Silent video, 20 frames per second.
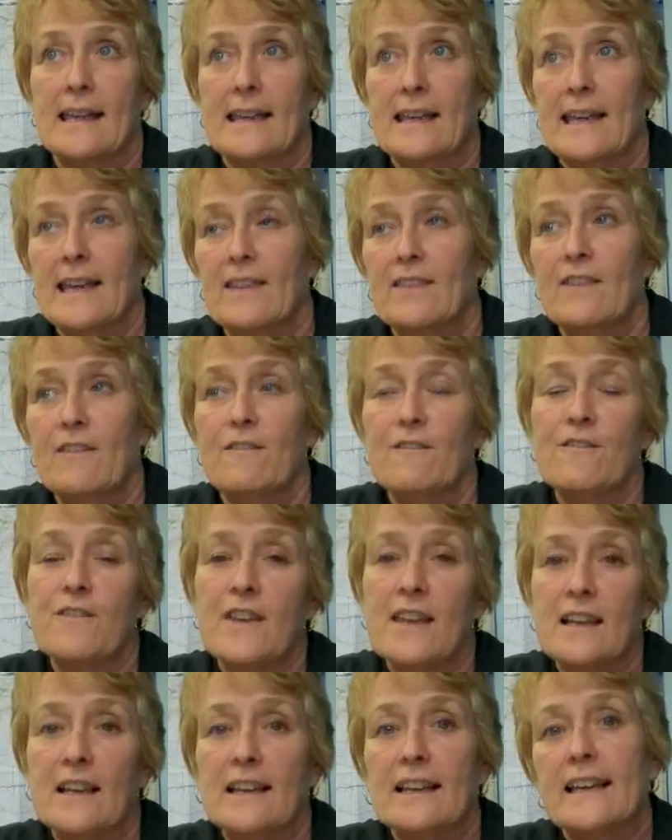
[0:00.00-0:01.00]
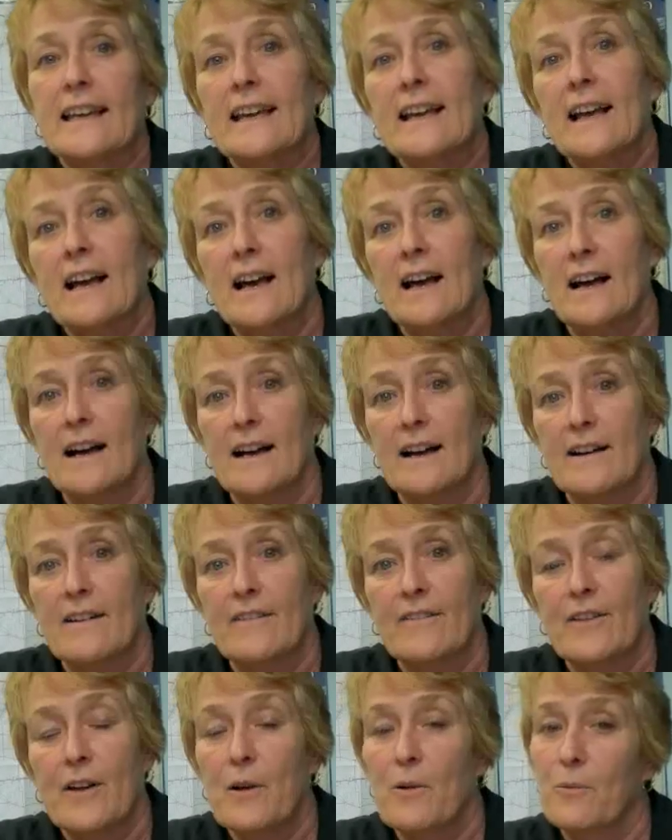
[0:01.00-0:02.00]
get the feeling
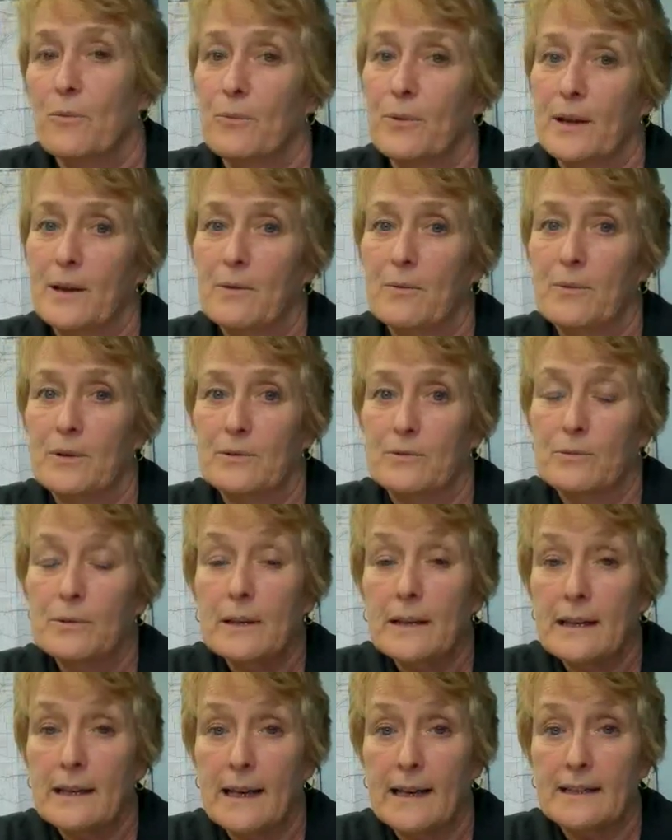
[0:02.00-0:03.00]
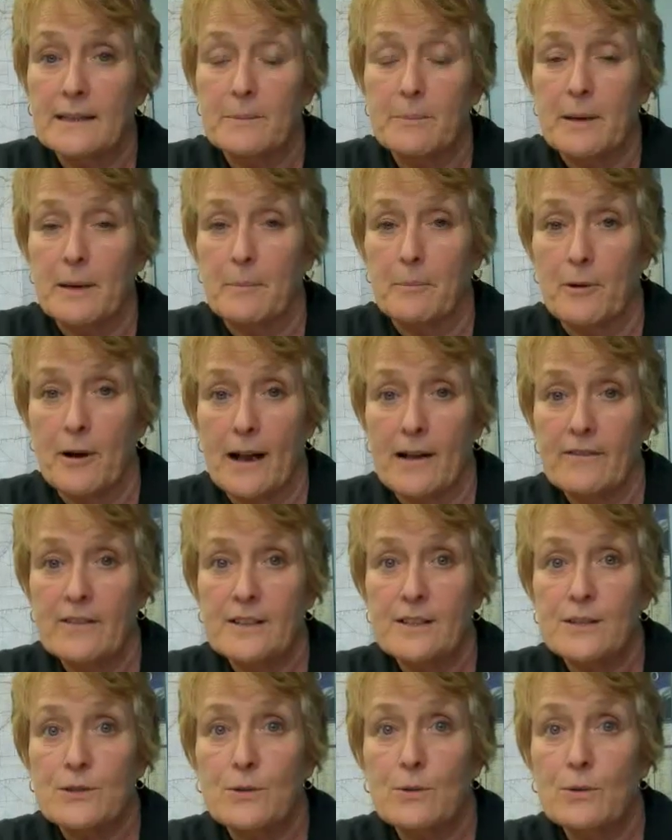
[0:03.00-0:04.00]
of, we would really like to be a private
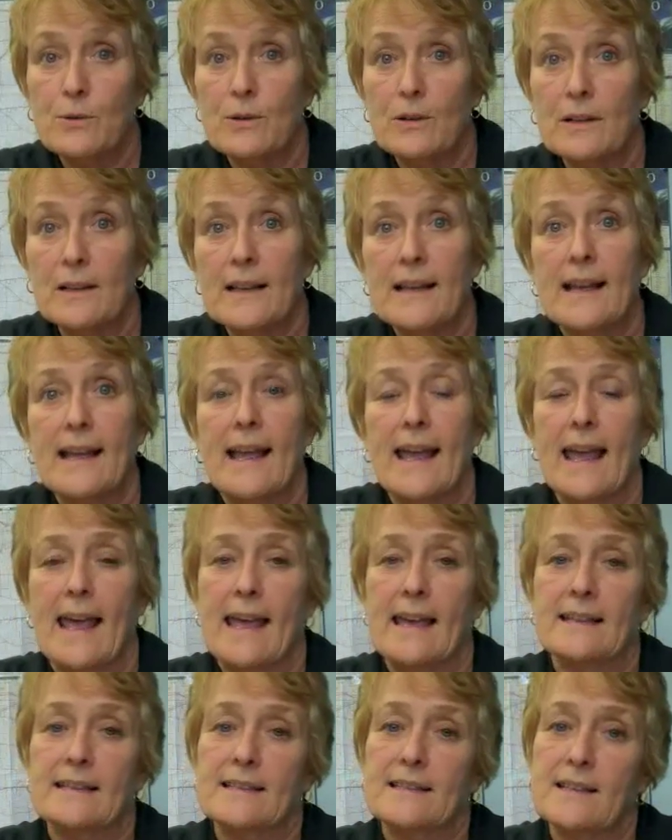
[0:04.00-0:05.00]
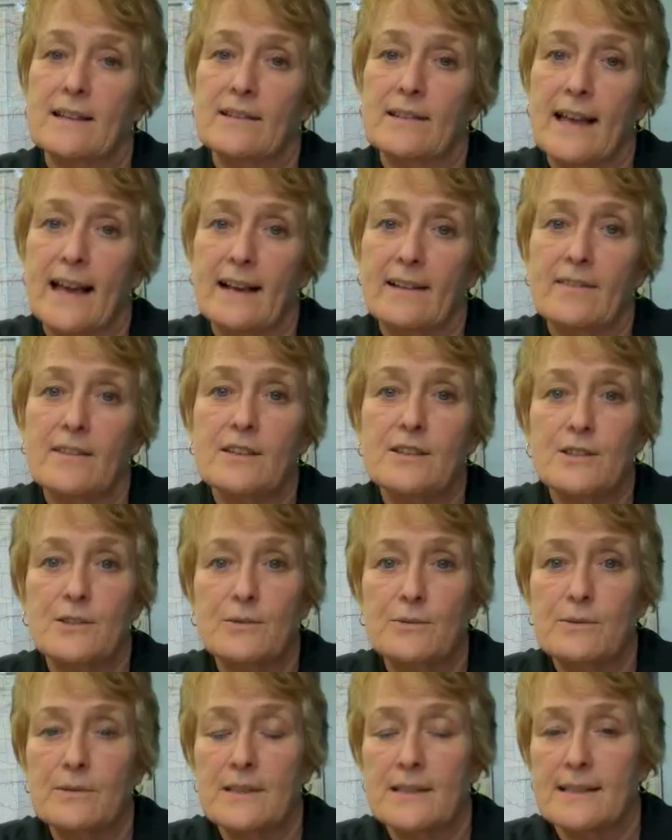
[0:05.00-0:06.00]
school and select the
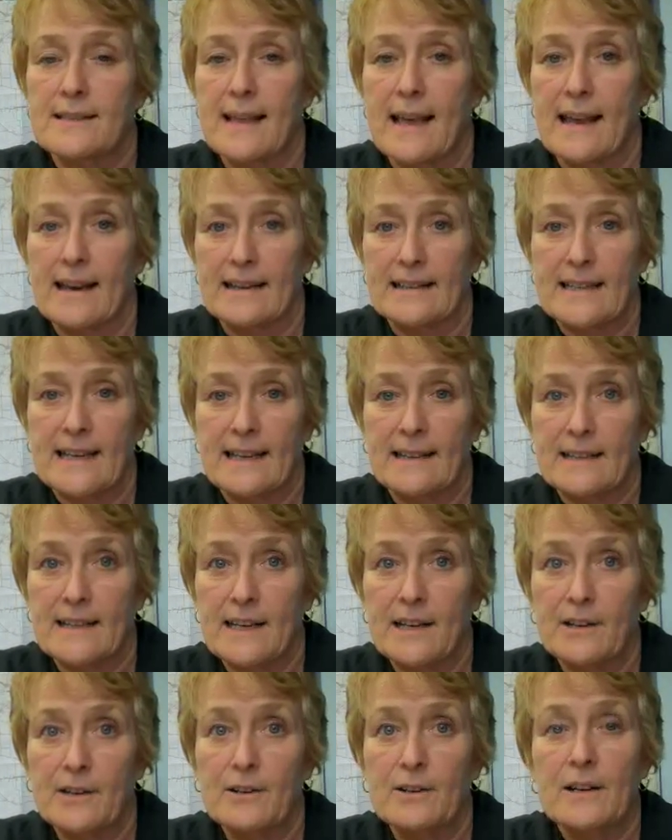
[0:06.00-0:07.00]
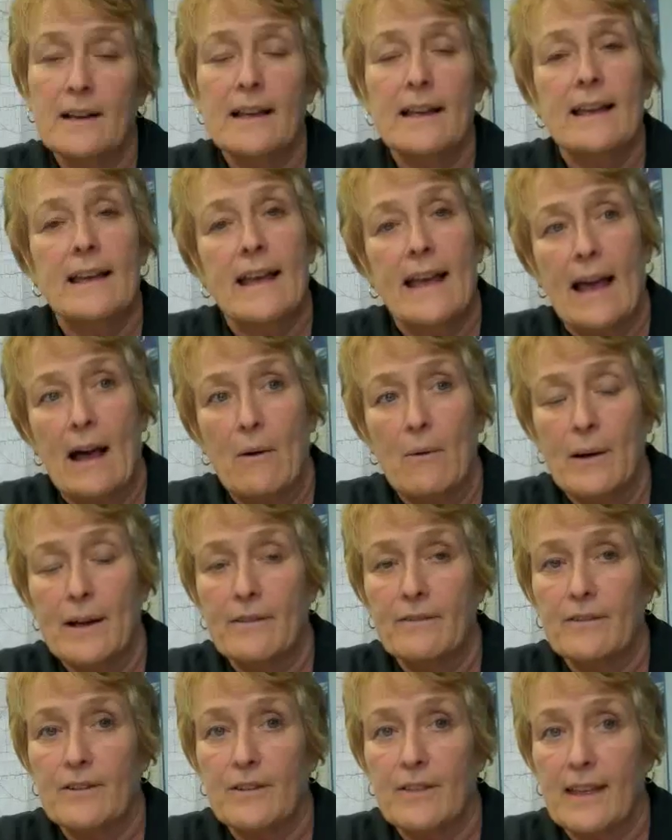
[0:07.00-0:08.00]
students that attend here.
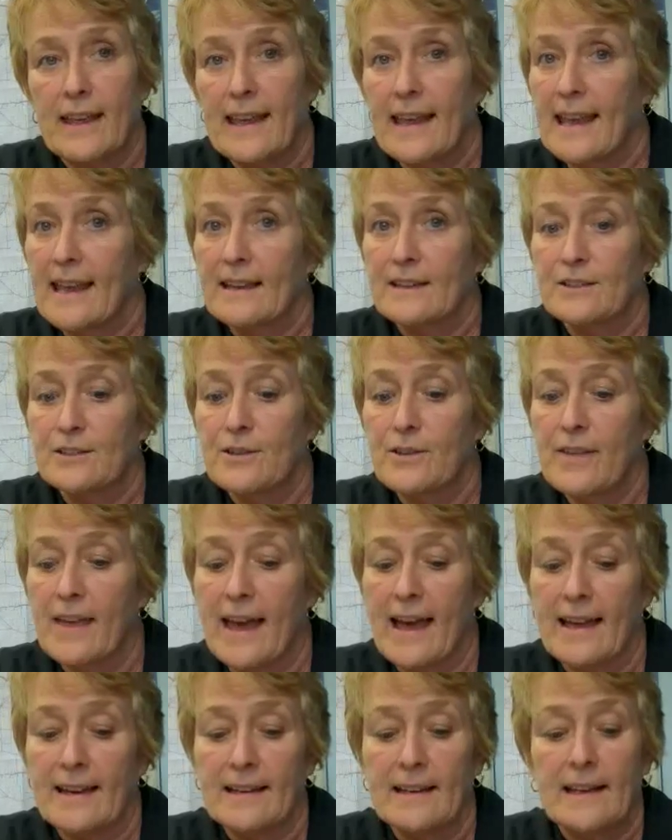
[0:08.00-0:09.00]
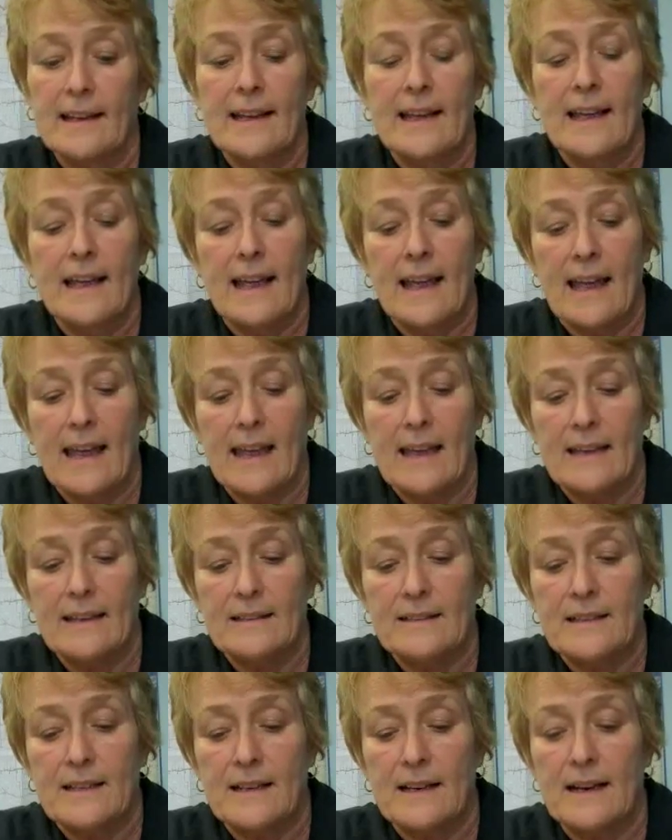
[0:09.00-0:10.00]
However, they can't do that.
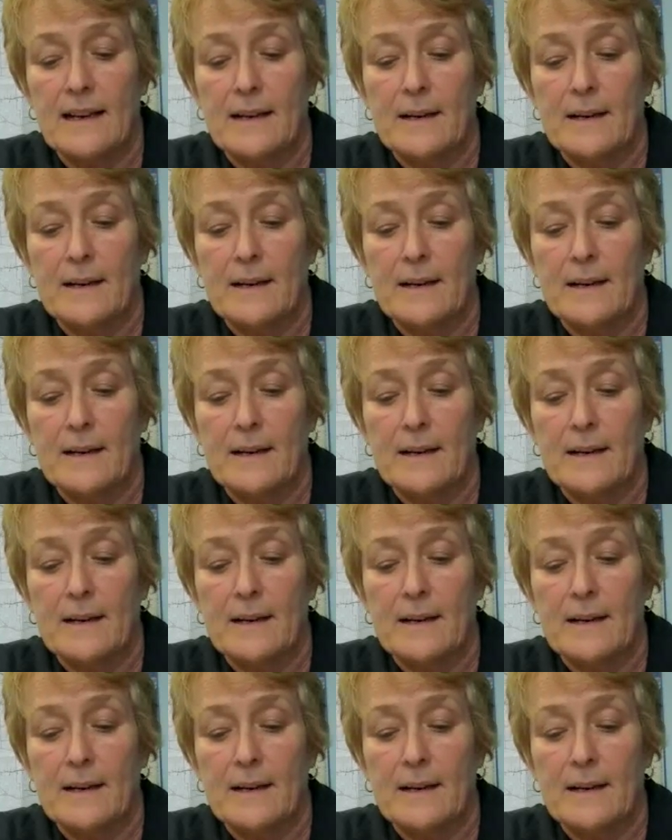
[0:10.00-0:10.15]
And